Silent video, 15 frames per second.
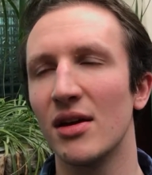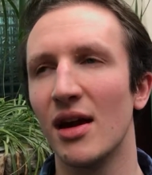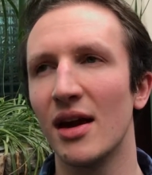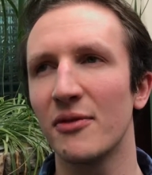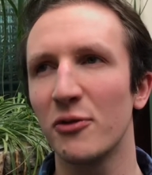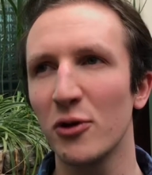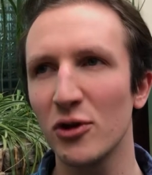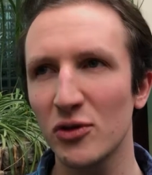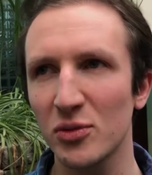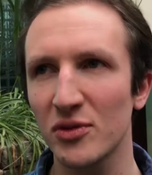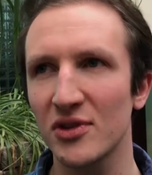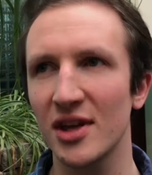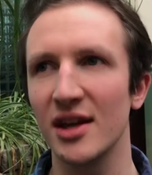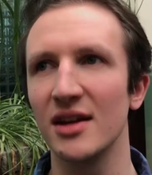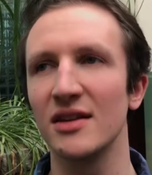at first was
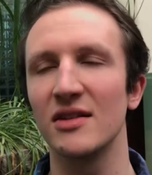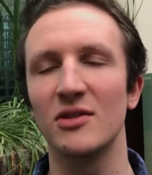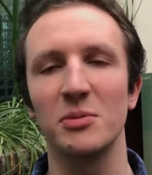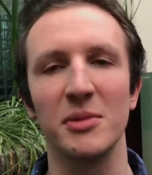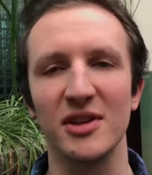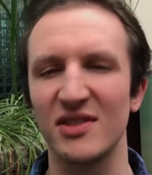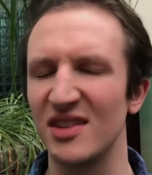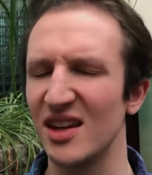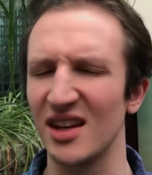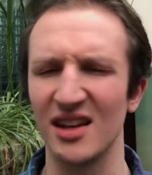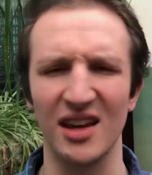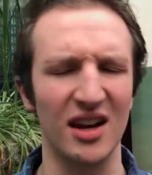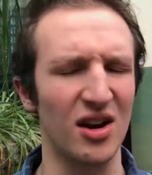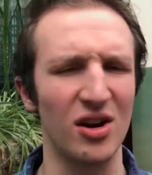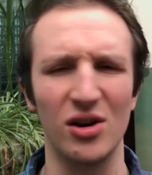kind of dismissing,
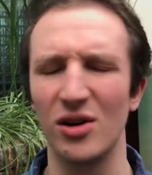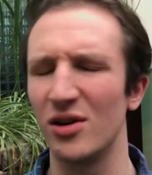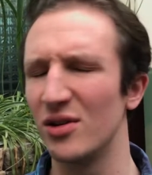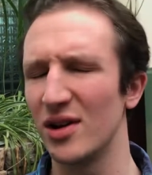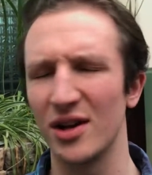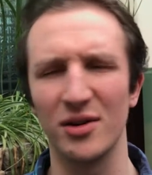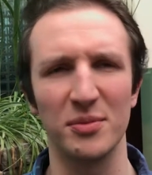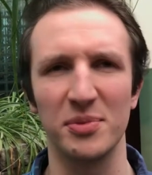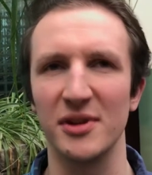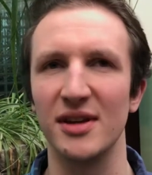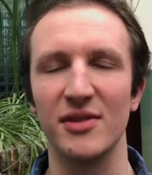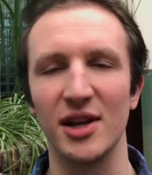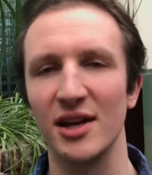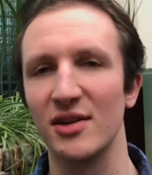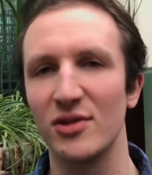like, oh, I don't believe in any